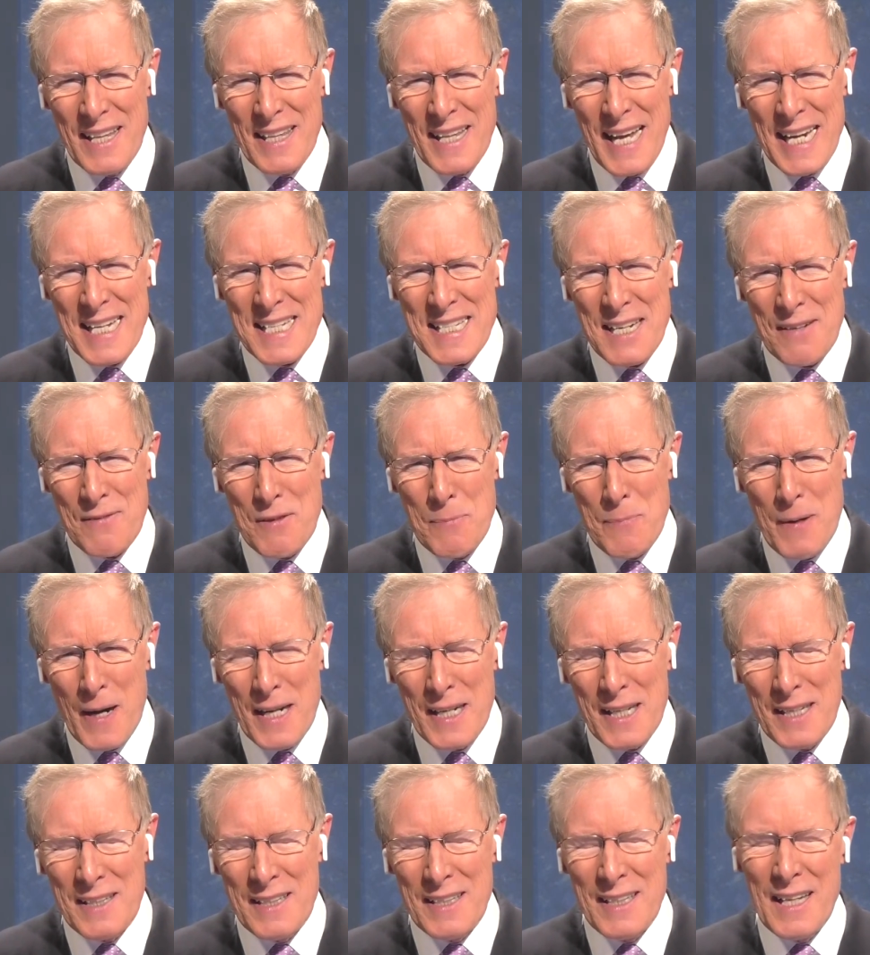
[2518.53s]
Thanks,
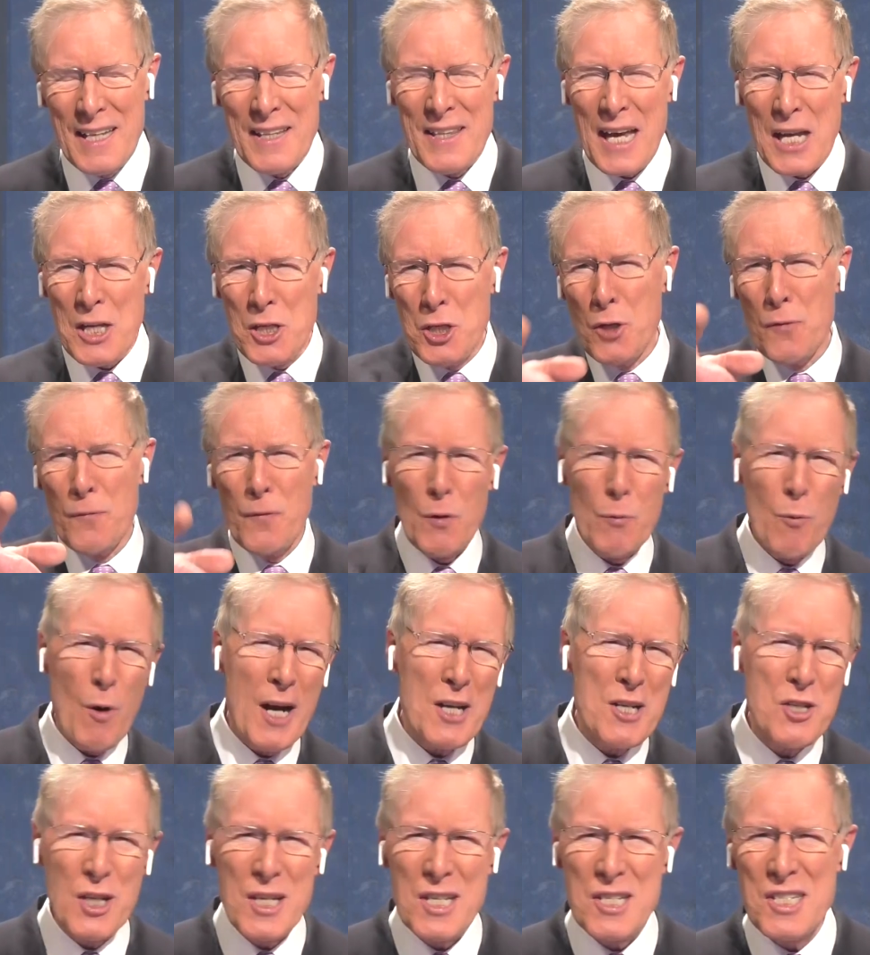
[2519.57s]
everybody. Thank you for
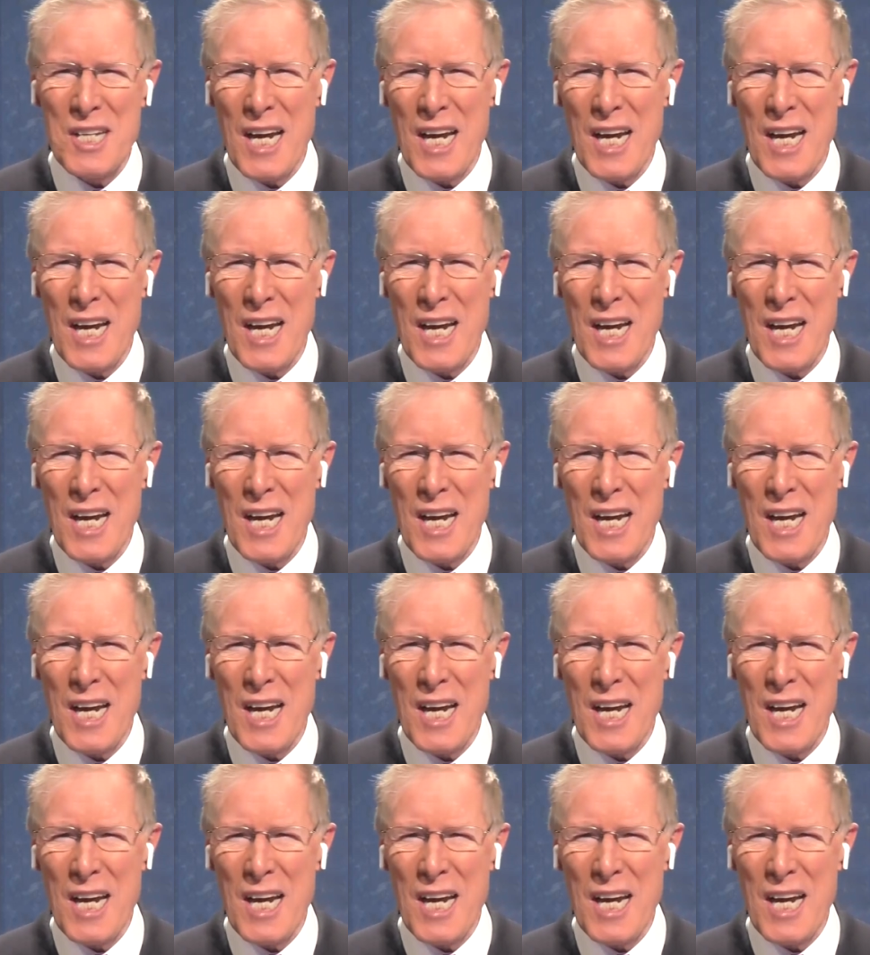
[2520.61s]
watching